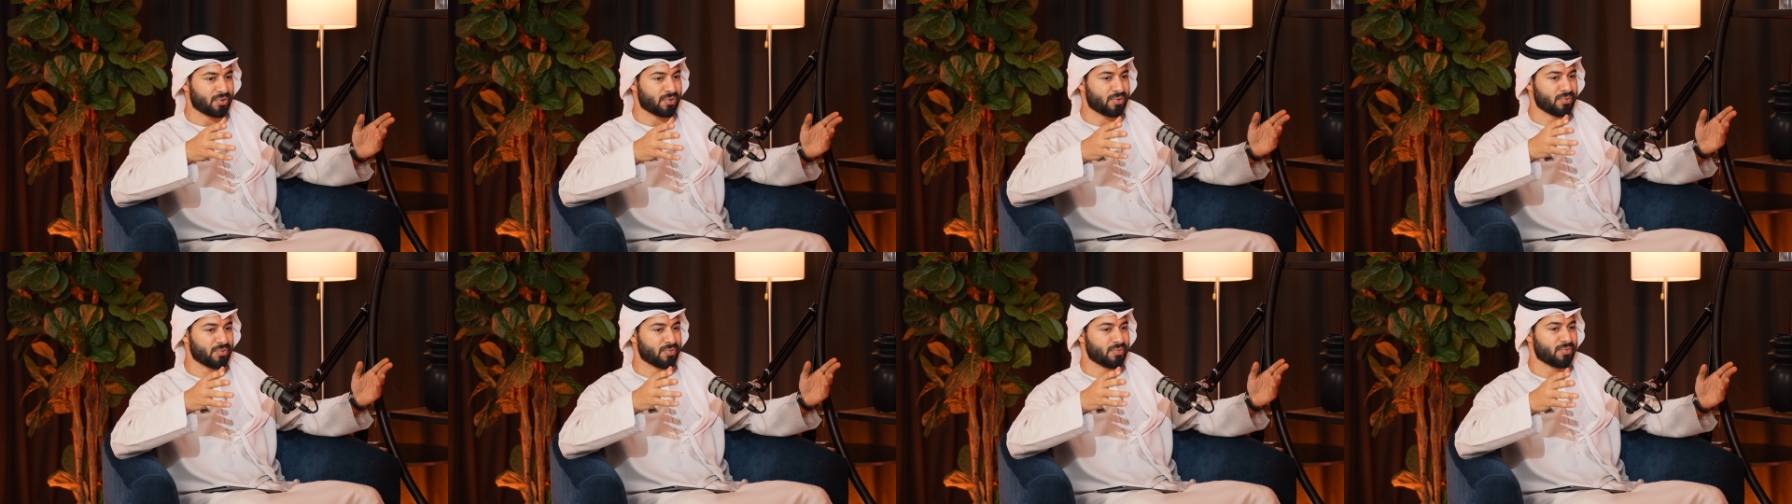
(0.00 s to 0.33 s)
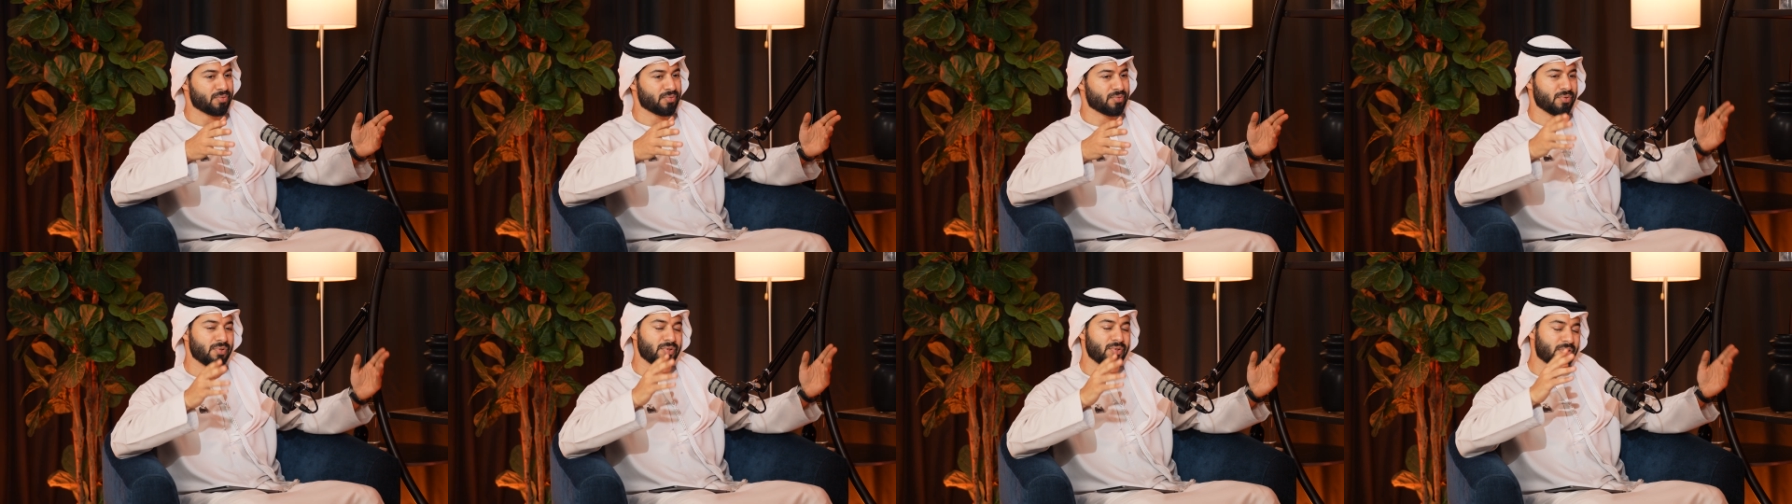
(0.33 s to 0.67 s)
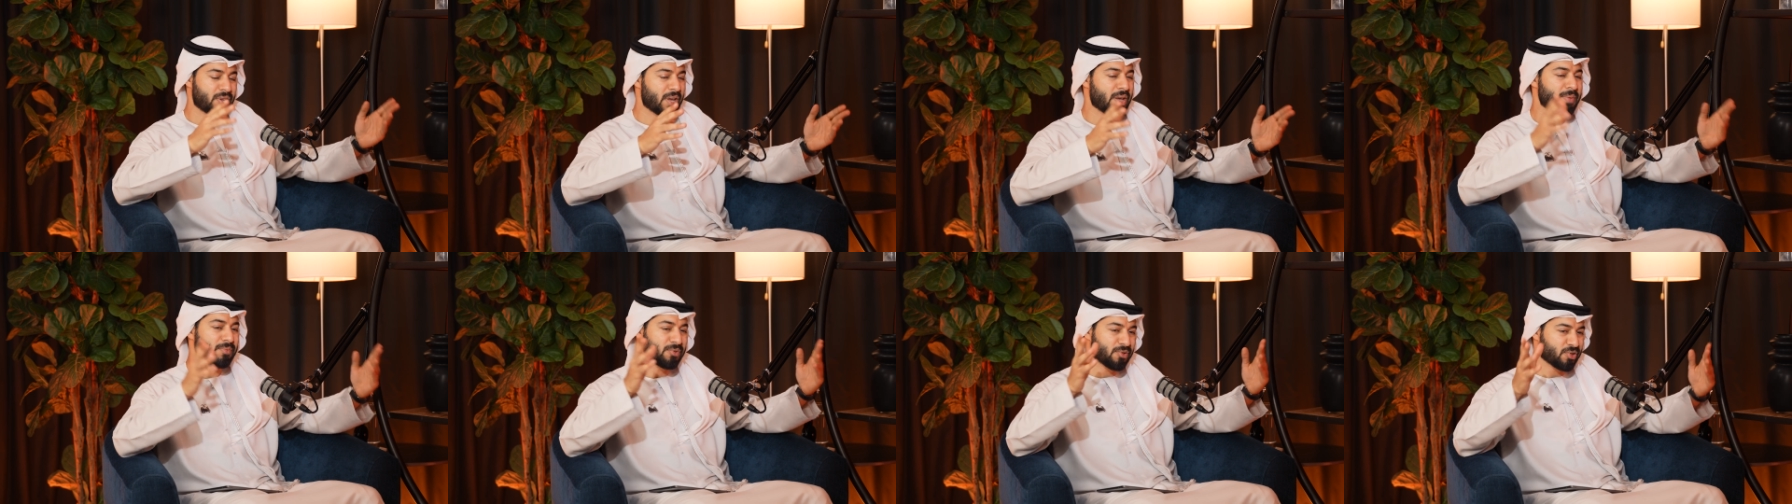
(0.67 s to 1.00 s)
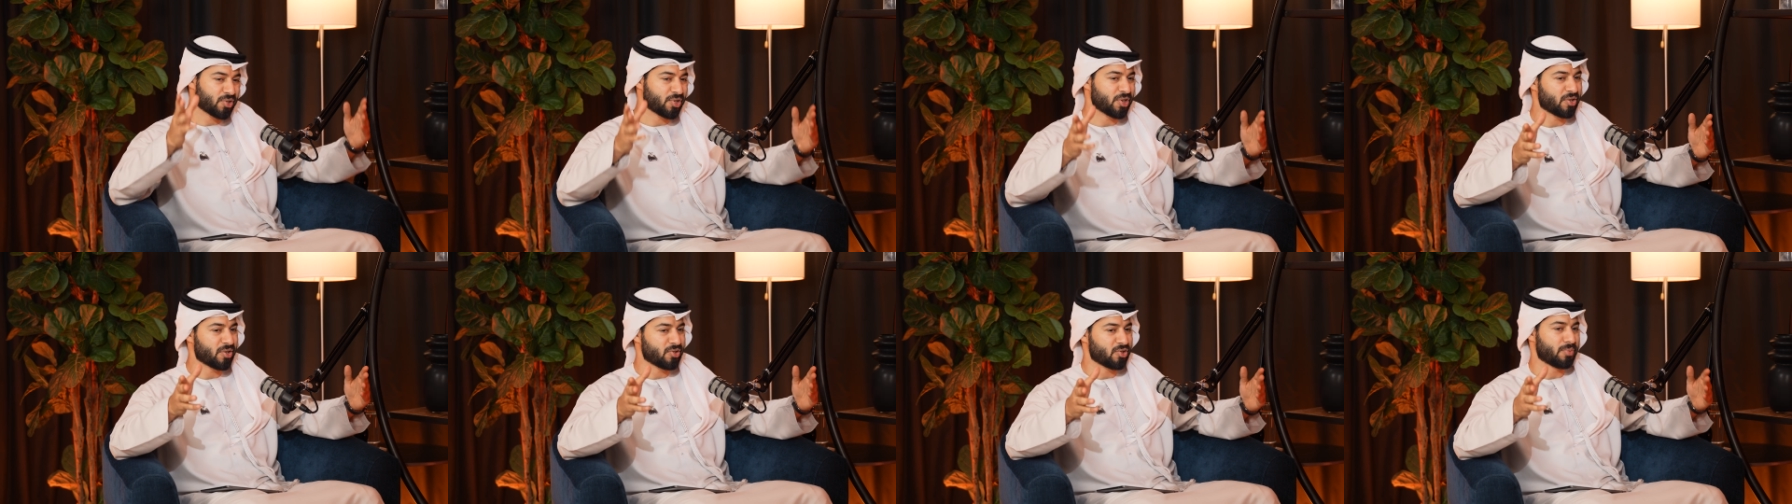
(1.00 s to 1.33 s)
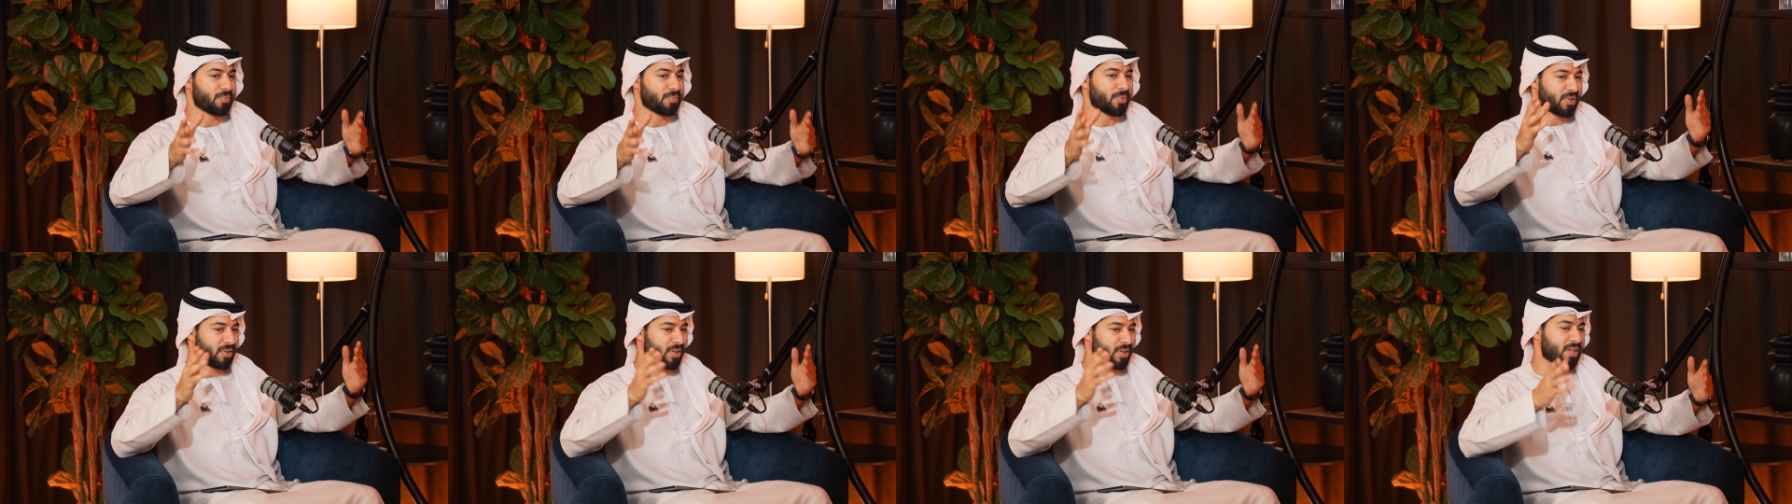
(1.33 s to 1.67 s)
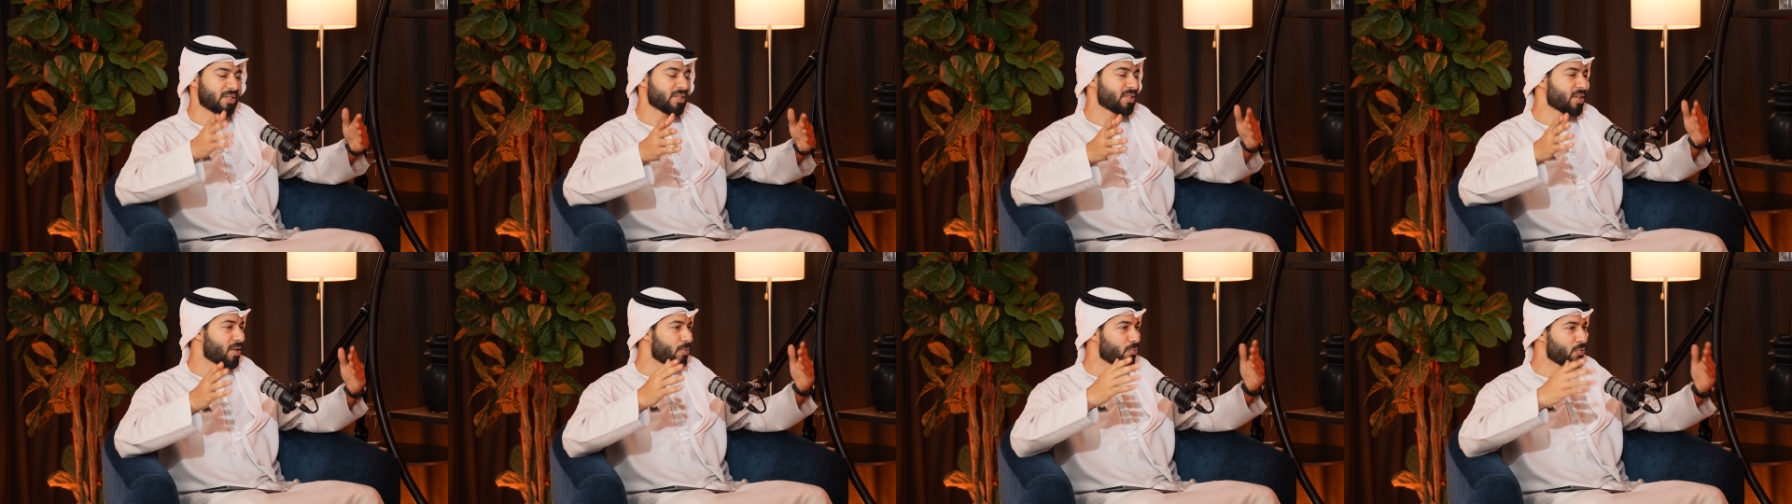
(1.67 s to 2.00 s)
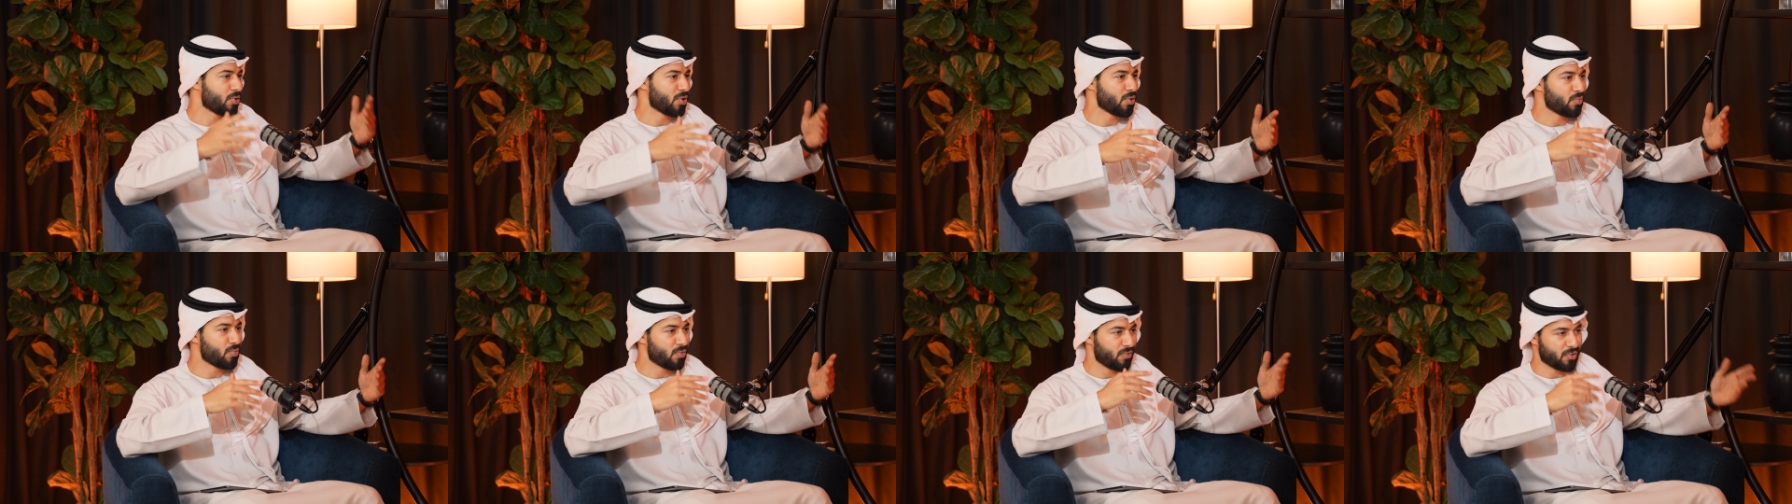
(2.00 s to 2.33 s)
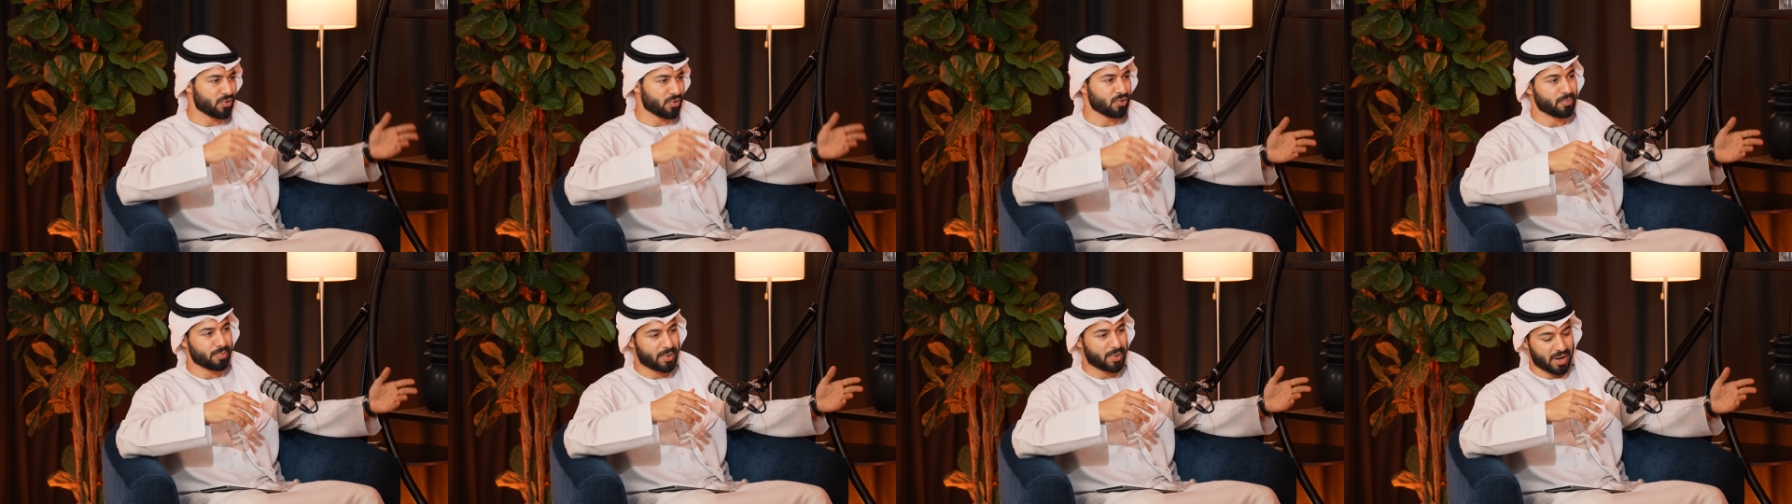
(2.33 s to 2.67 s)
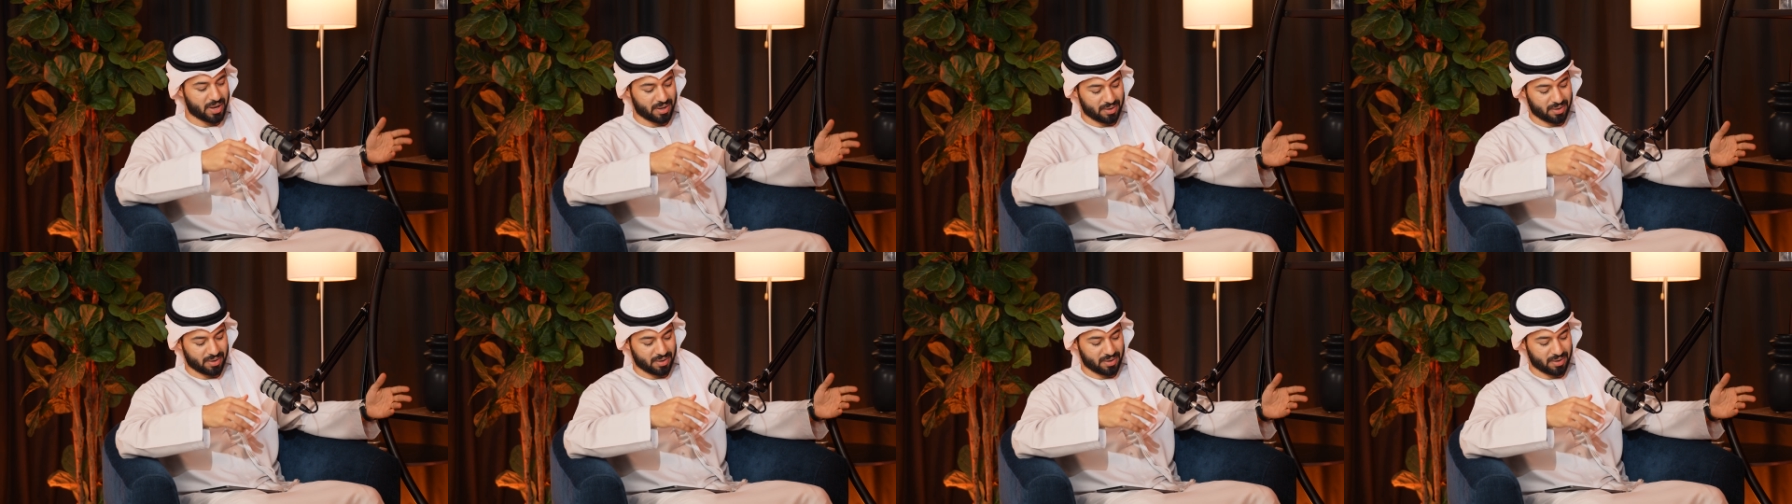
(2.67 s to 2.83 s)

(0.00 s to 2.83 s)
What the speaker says: you came to Sharjah, but let's say when you moved to Dubai.